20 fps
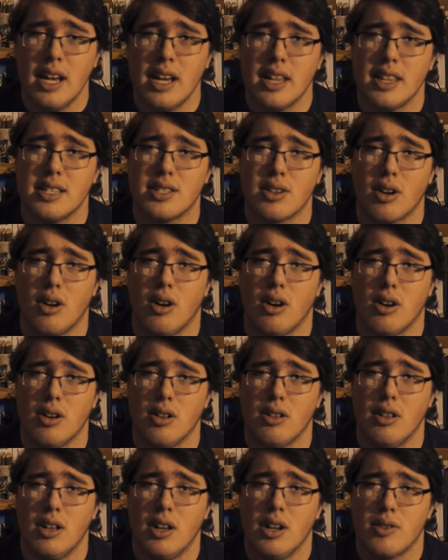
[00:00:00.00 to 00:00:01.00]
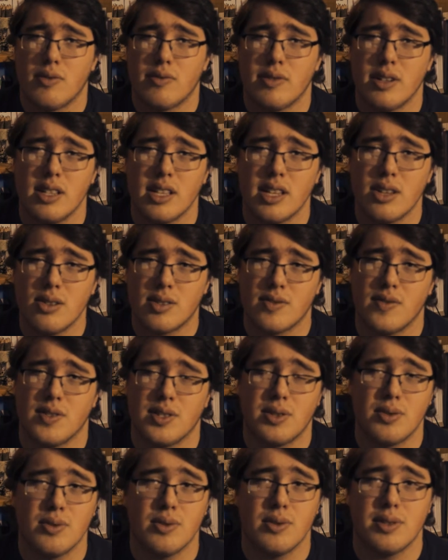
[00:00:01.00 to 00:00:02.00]
these are all really useful
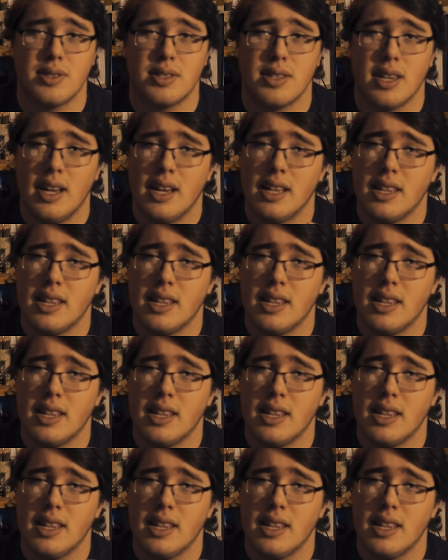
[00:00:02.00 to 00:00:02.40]
tools